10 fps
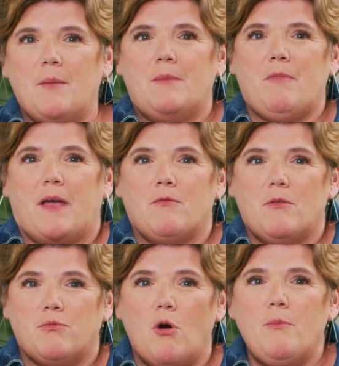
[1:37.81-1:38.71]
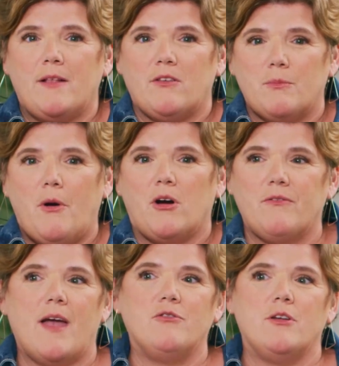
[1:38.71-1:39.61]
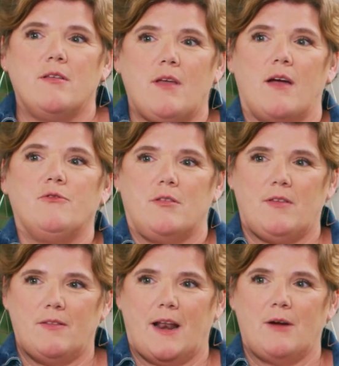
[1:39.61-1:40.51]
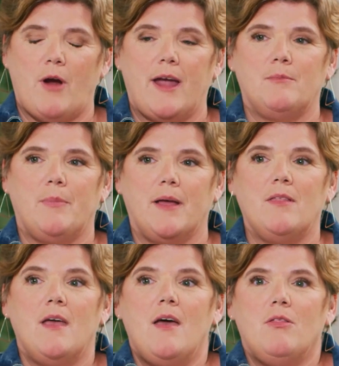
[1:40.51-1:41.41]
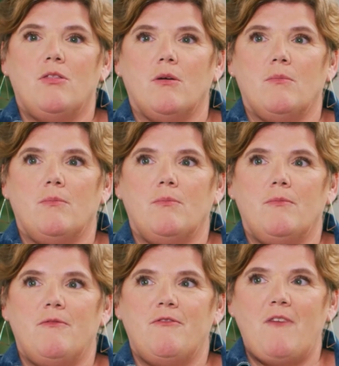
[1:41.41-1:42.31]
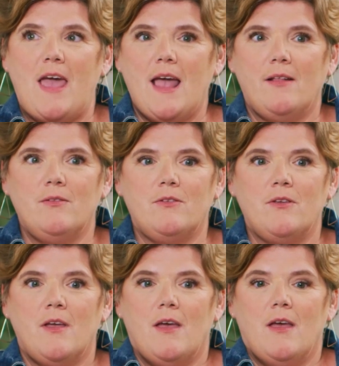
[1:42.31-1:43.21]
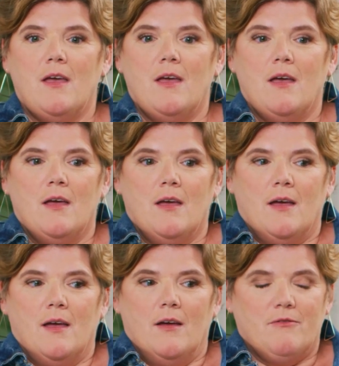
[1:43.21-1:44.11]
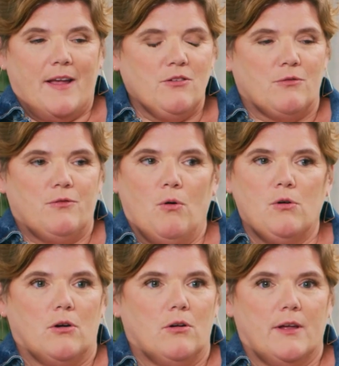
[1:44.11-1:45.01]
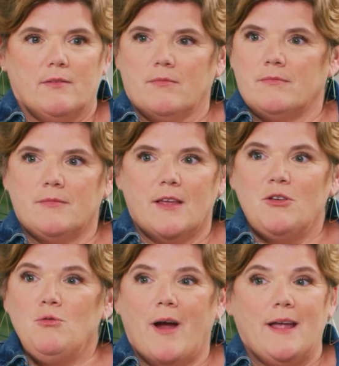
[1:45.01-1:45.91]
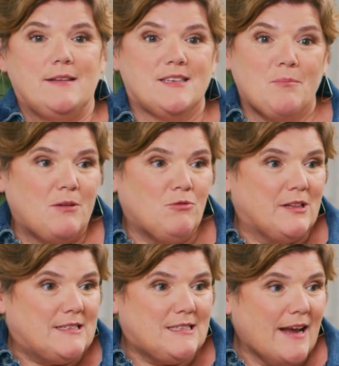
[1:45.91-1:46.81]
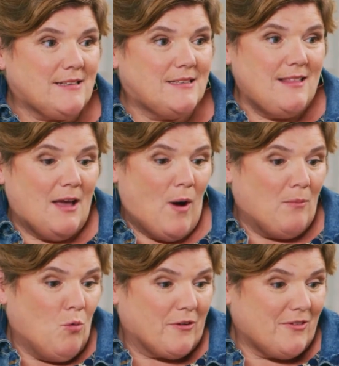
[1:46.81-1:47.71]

I mean, like, romance is a part of everything that I write, but the fans are vocal, and if you write something really sexy, they want more